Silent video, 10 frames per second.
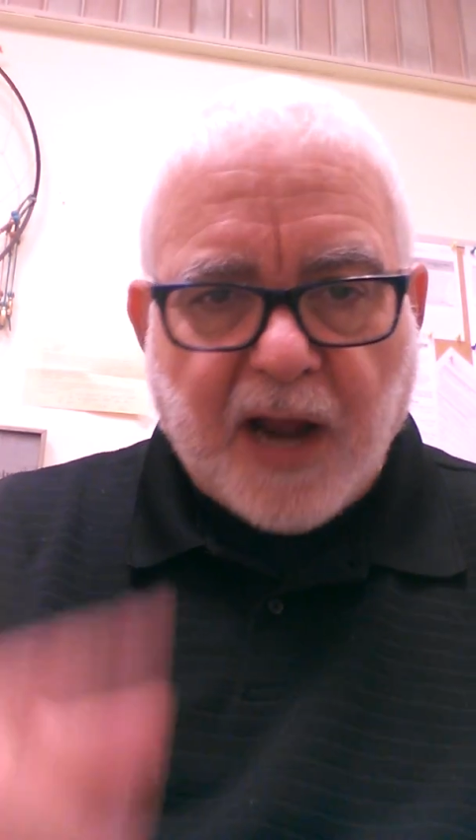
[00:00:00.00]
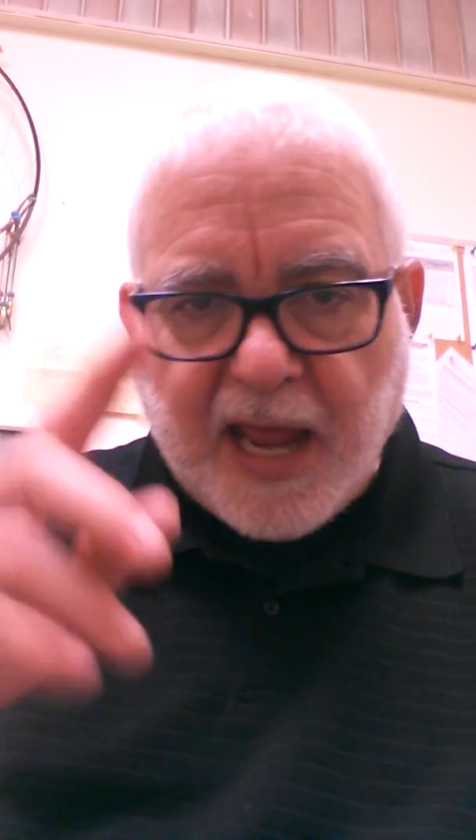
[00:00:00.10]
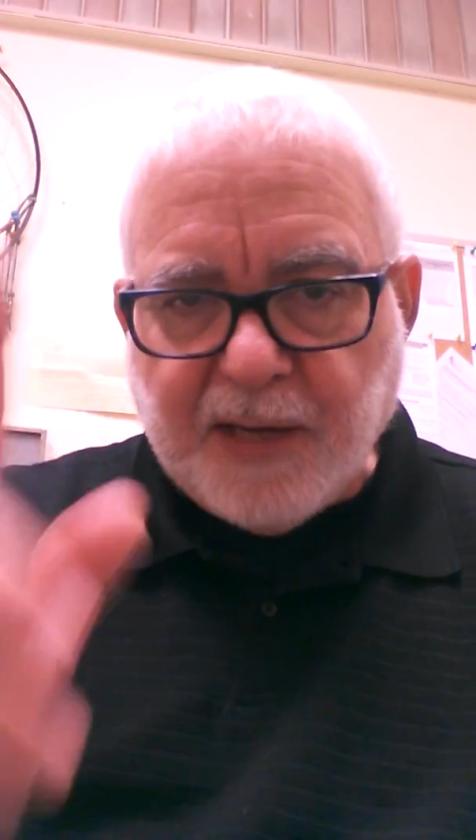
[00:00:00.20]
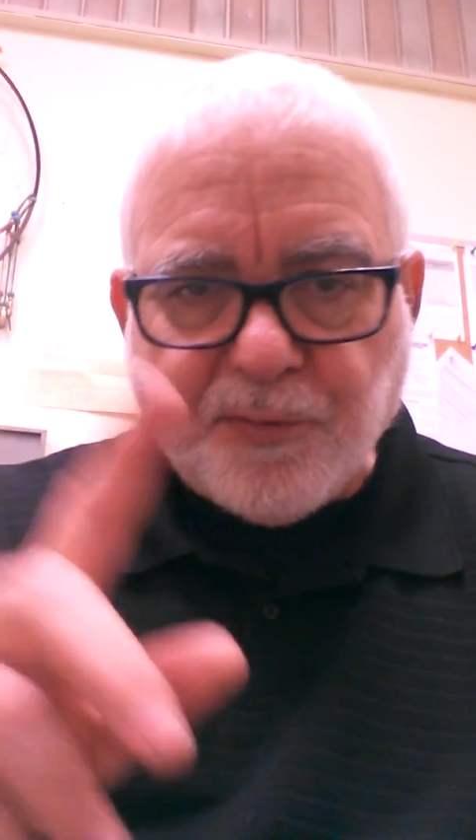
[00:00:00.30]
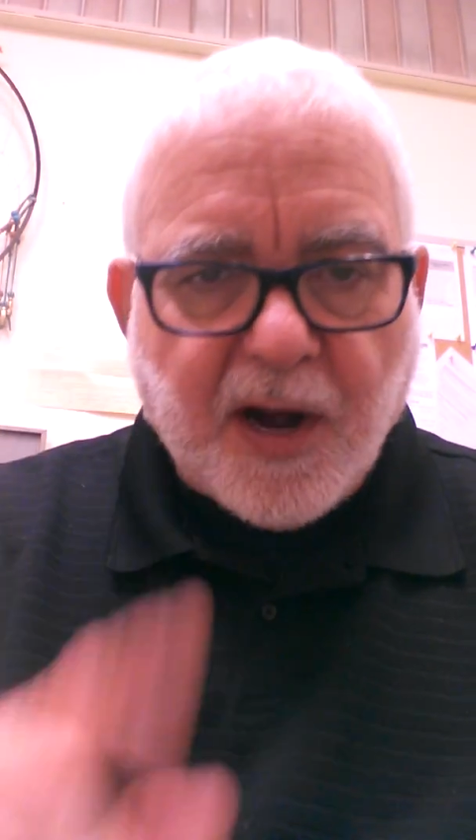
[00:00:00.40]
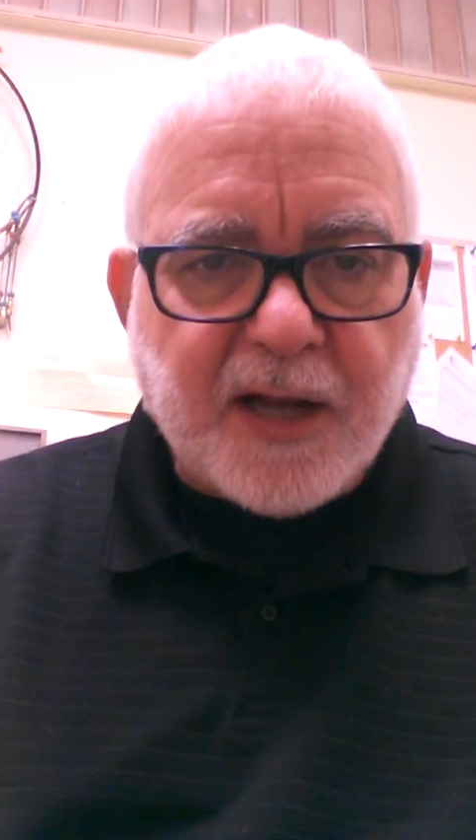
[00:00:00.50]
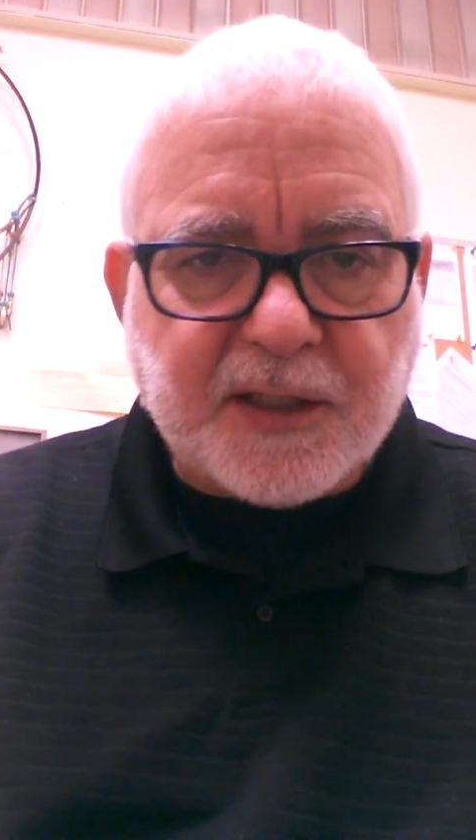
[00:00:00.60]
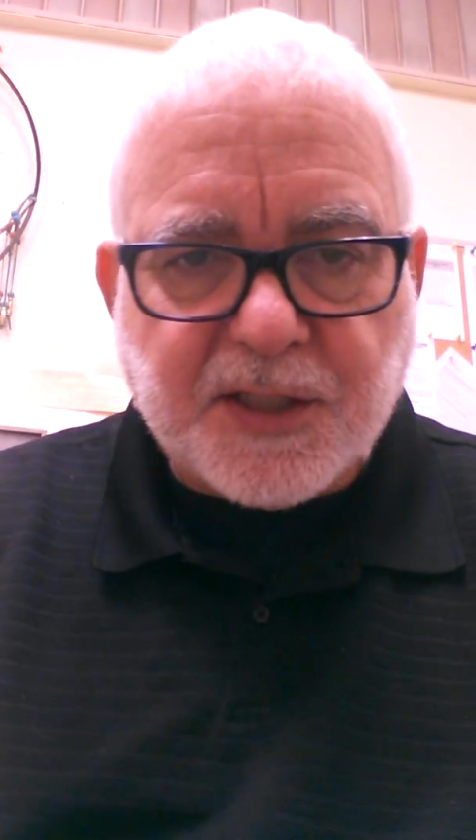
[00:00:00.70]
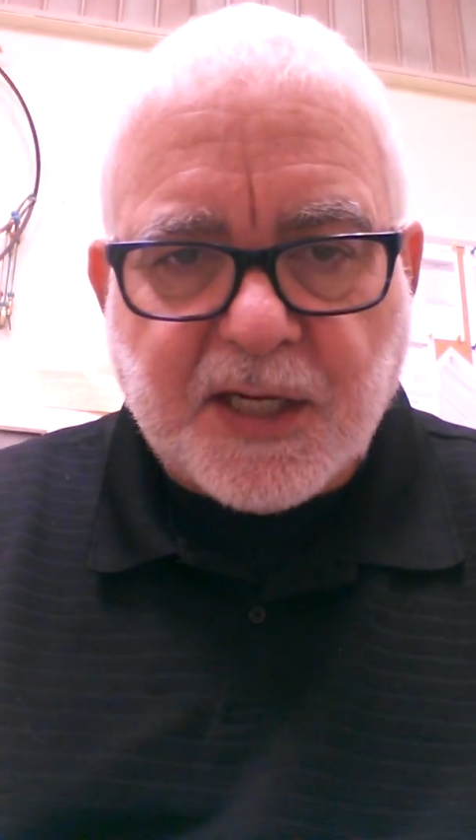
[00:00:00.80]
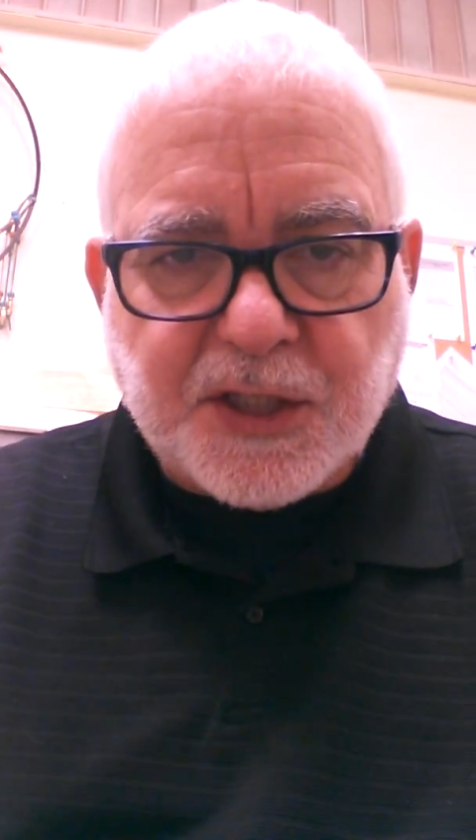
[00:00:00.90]
any
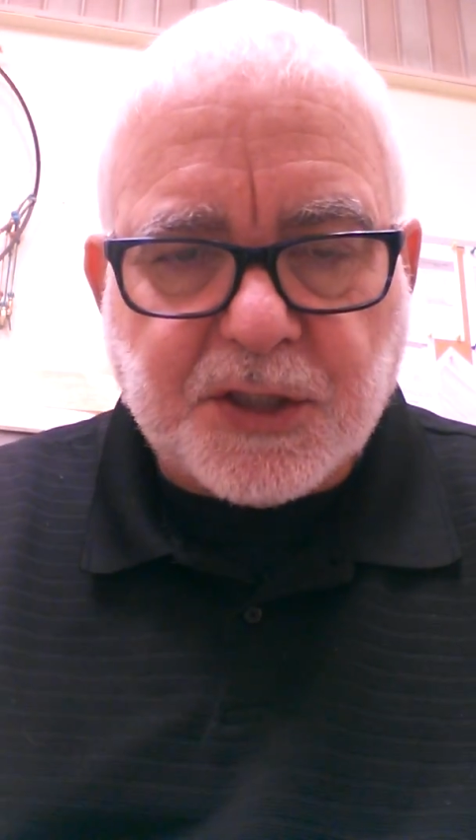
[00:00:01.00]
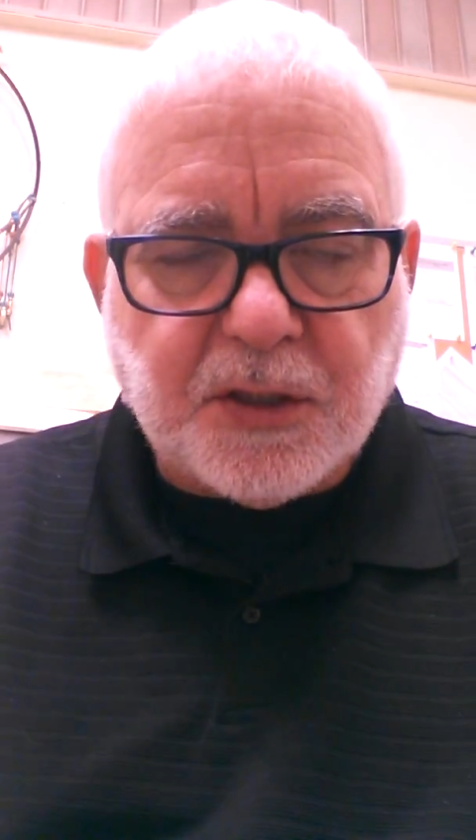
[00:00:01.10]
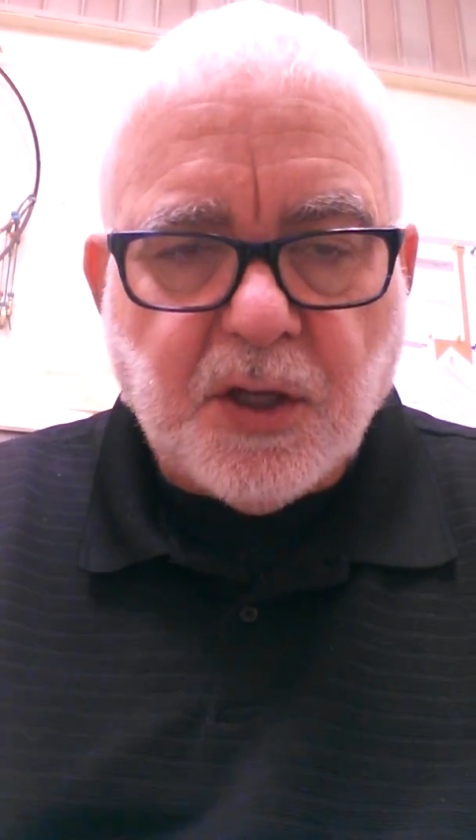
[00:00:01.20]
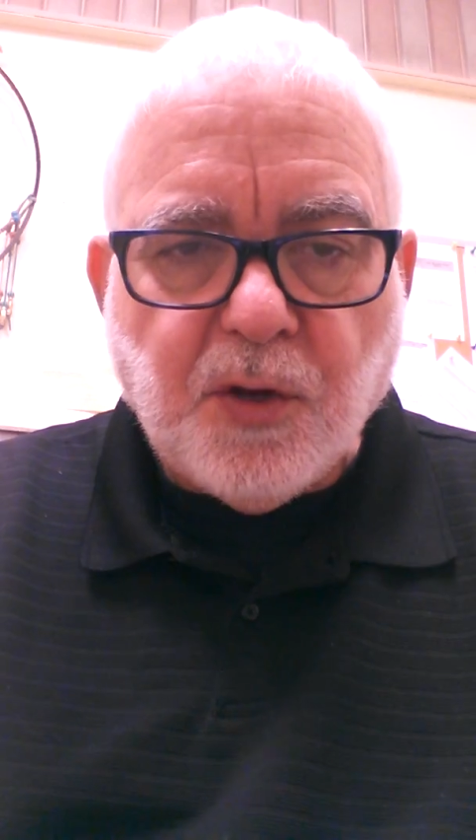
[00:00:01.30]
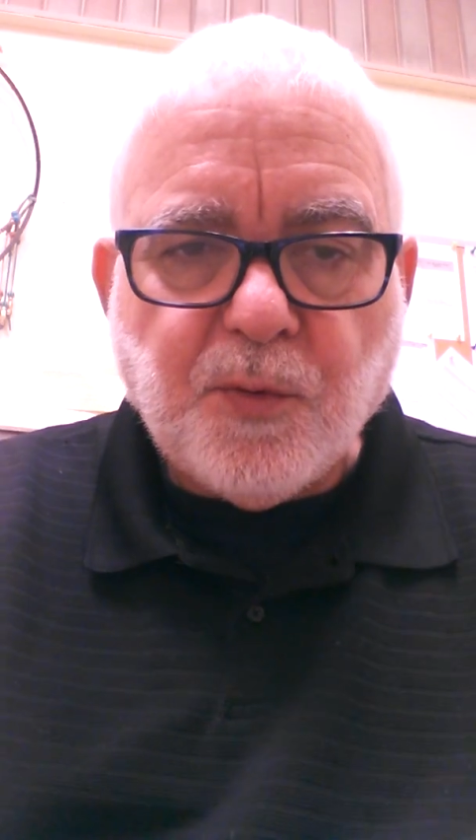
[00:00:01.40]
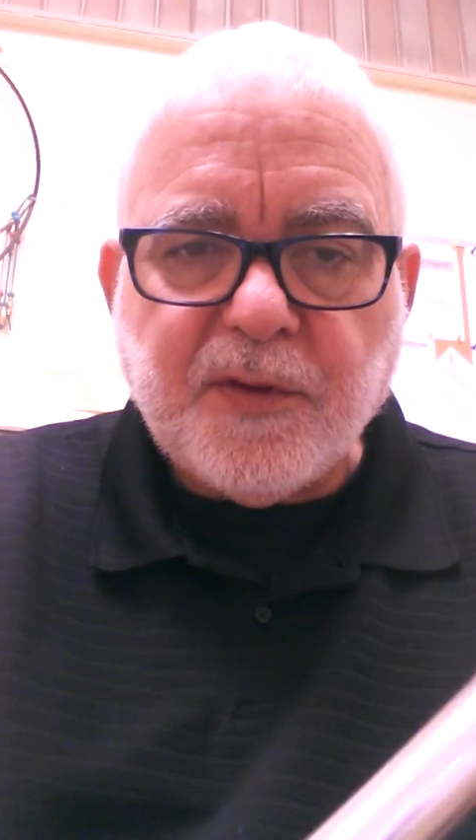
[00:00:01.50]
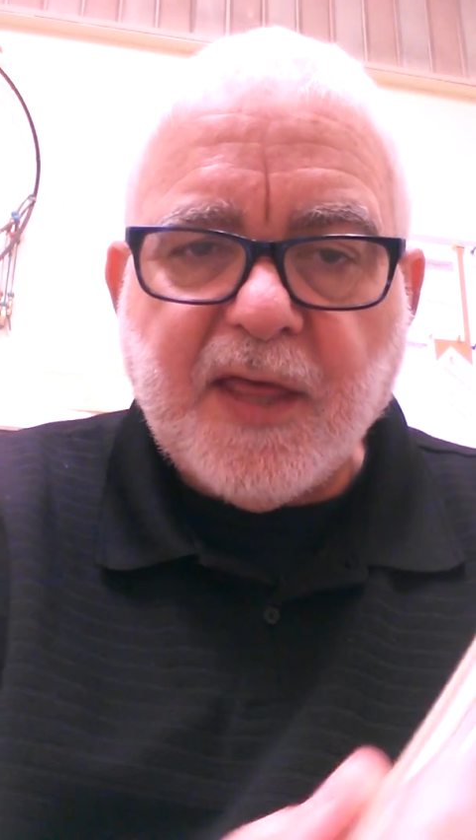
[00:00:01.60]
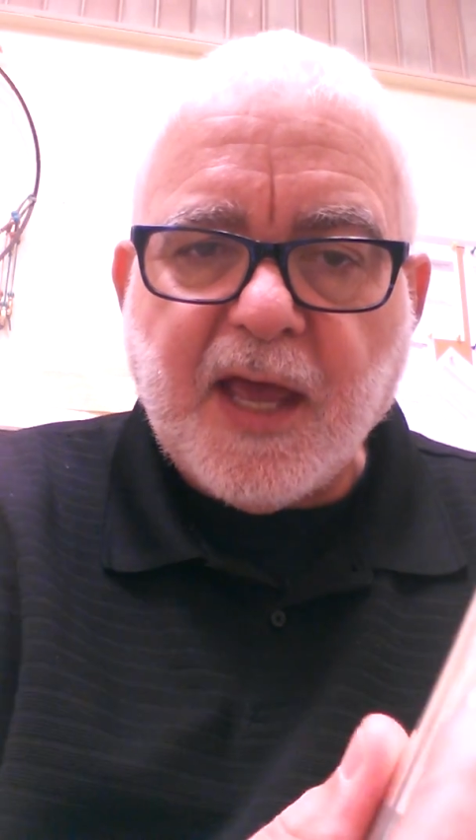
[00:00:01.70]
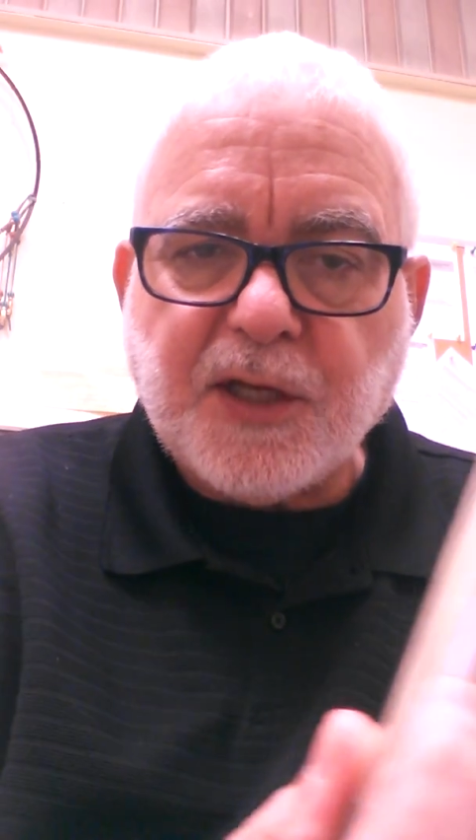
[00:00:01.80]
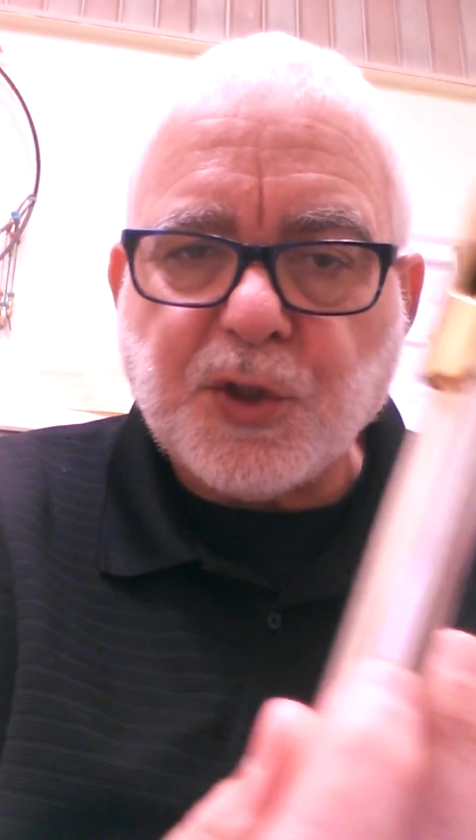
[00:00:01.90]
practice session, with
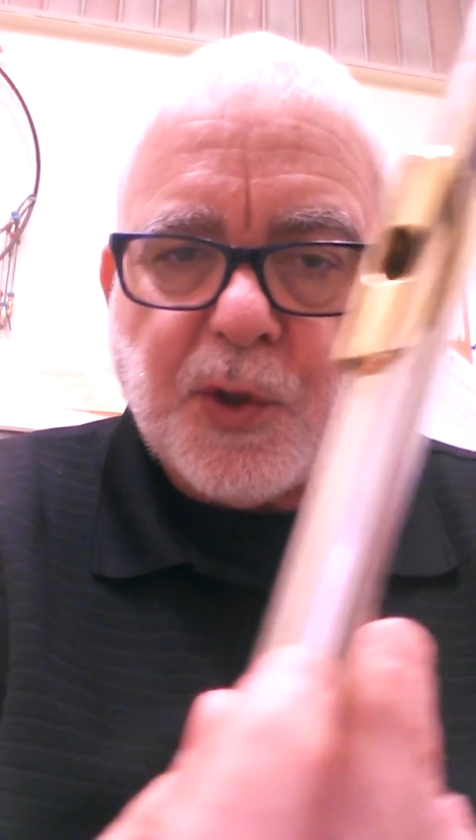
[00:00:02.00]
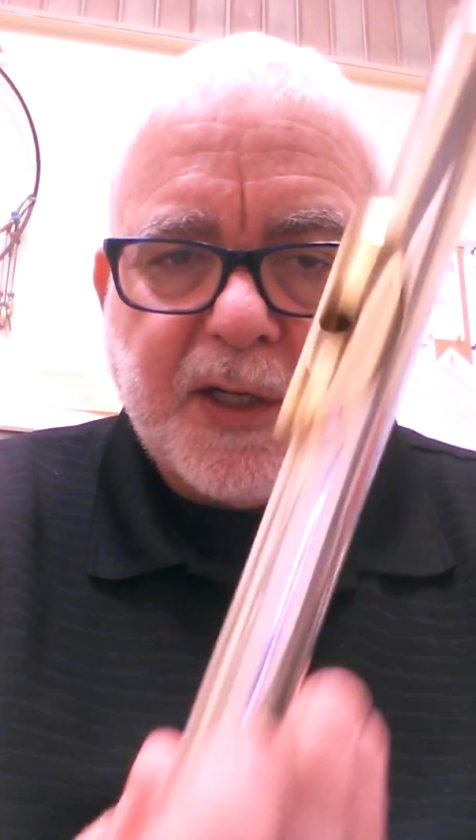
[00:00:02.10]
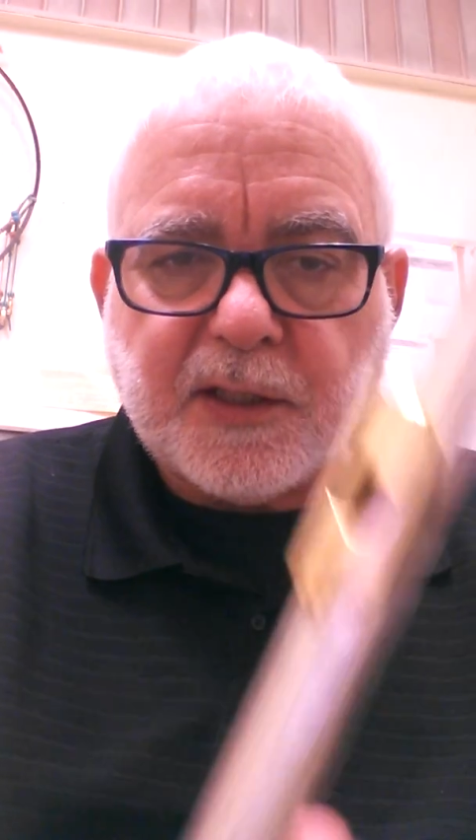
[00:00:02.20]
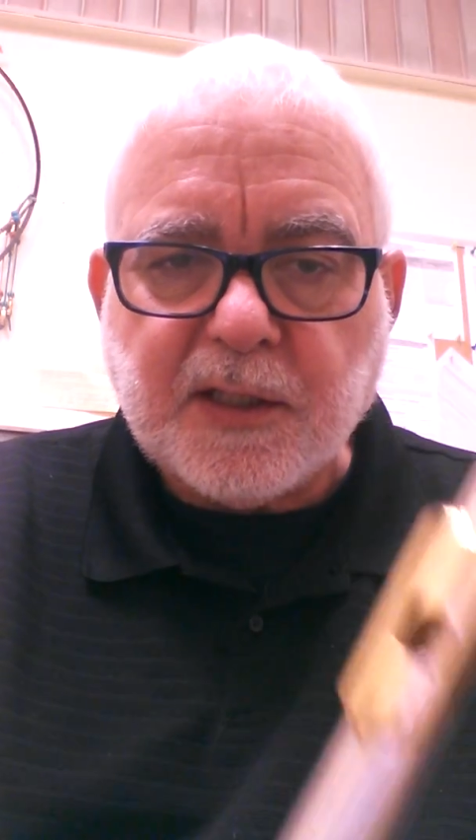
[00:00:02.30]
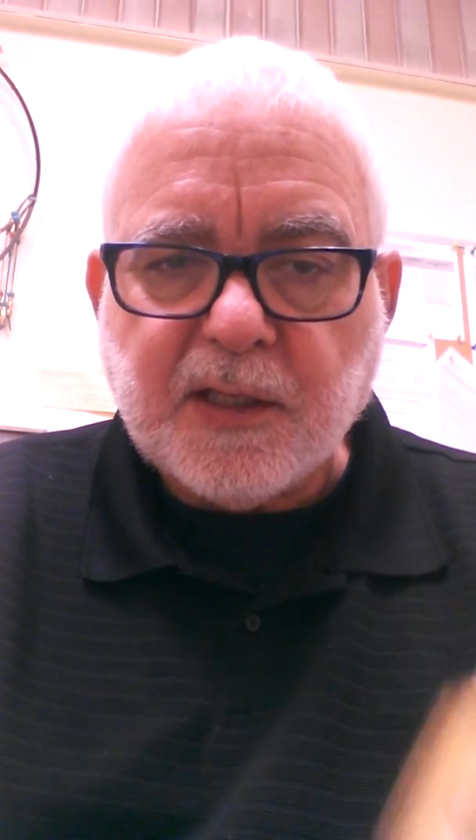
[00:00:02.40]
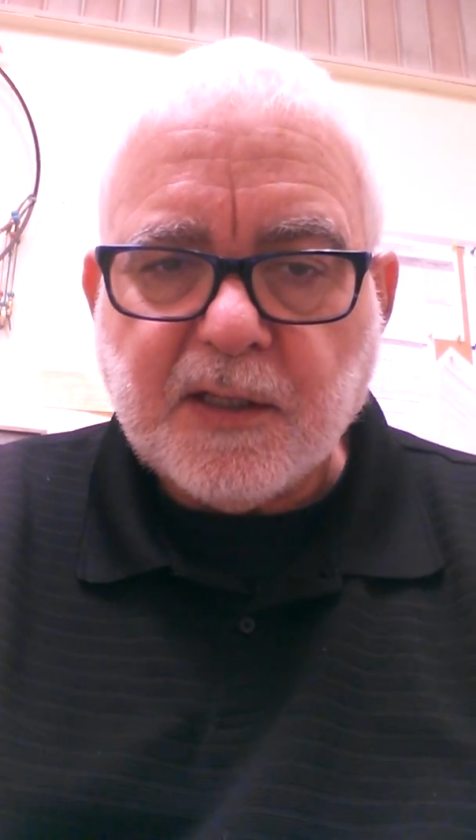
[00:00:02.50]
the head joint.